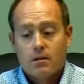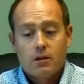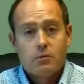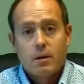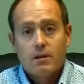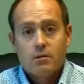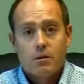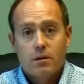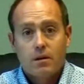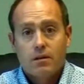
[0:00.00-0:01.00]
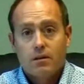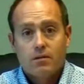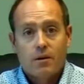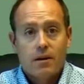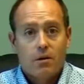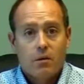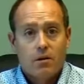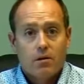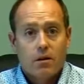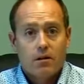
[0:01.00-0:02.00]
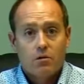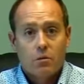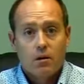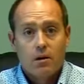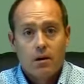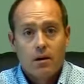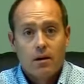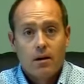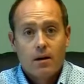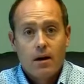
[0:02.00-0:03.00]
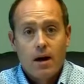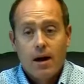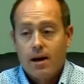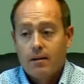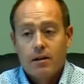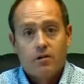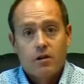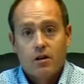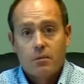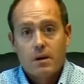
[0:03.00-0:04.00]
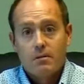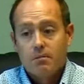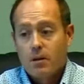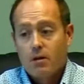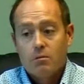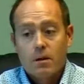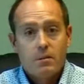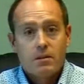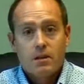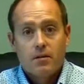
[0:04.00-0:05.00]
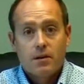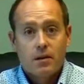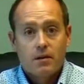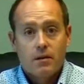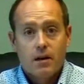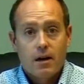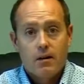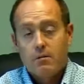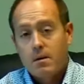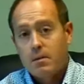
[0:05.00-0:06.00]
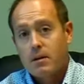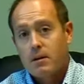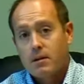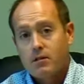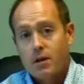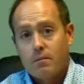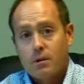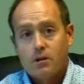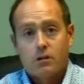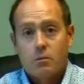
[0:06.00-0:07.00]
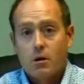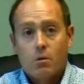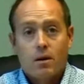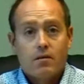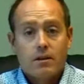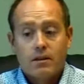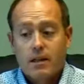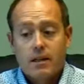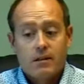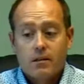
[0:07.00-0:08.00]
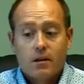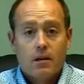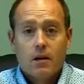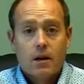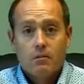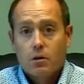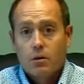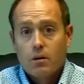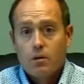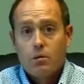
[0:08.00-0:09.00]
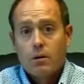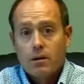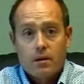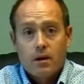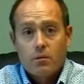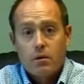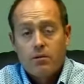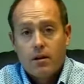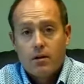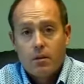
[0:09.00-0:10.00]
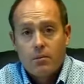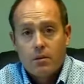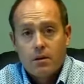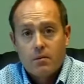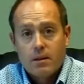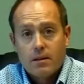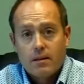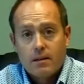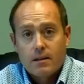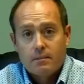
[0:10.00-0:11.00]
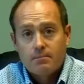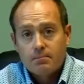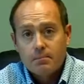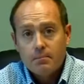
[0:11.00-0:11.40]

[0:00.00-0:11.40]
touch base with you and just find out what your thoughts were? And he'll tell me, maybe 7 o'clock tonight, or maybe let's grab lunch tomorrow, whatever he says, I'm totally cool with, and I will follow up with him at that time.